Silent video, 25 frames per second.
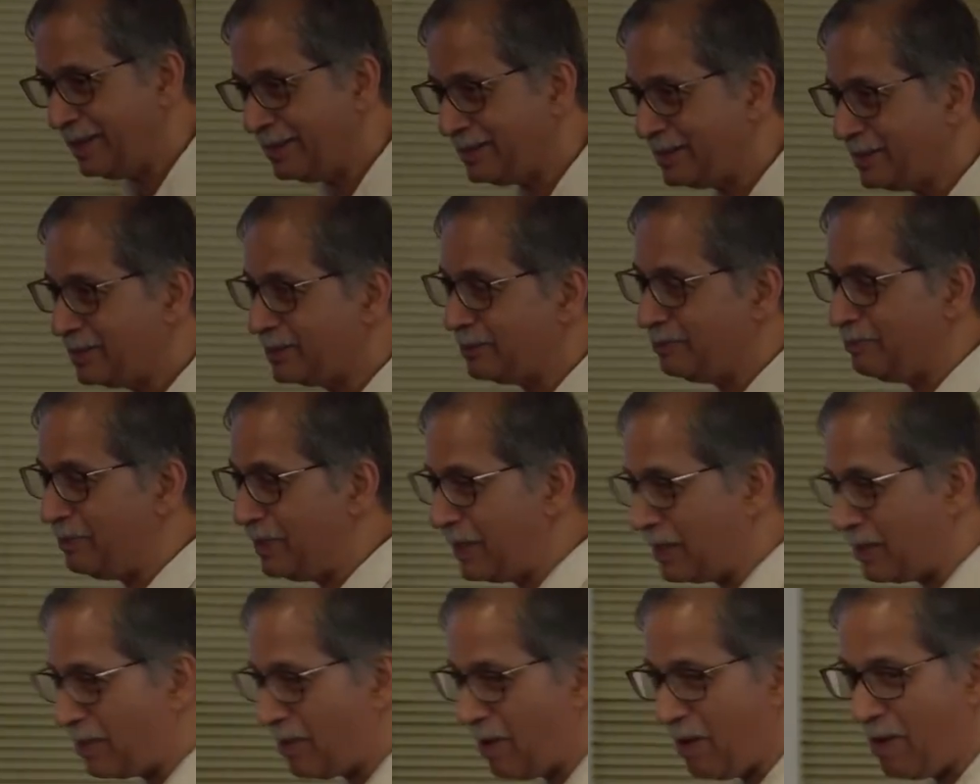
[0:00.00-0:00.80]
it is
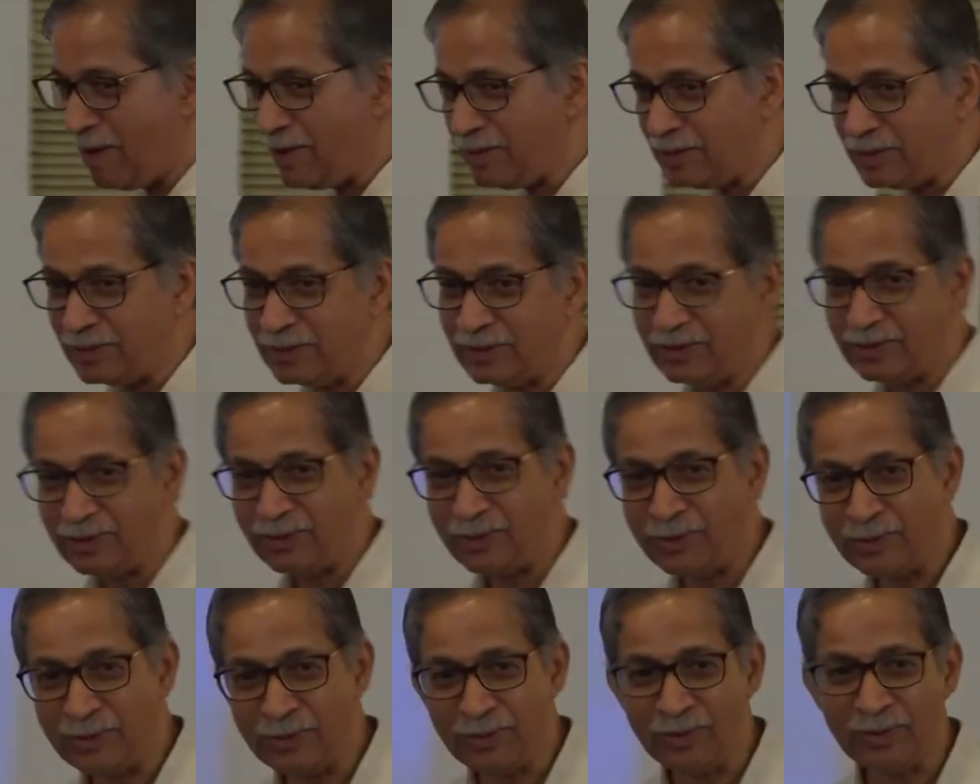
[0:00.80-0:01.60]
because
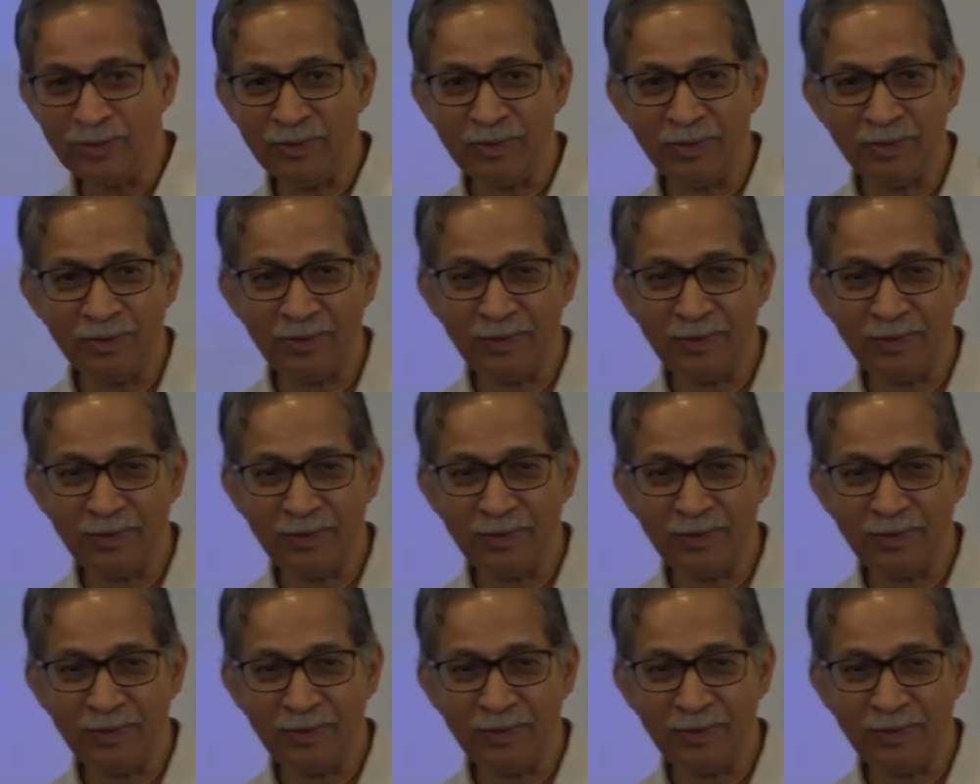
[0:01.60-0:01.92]
you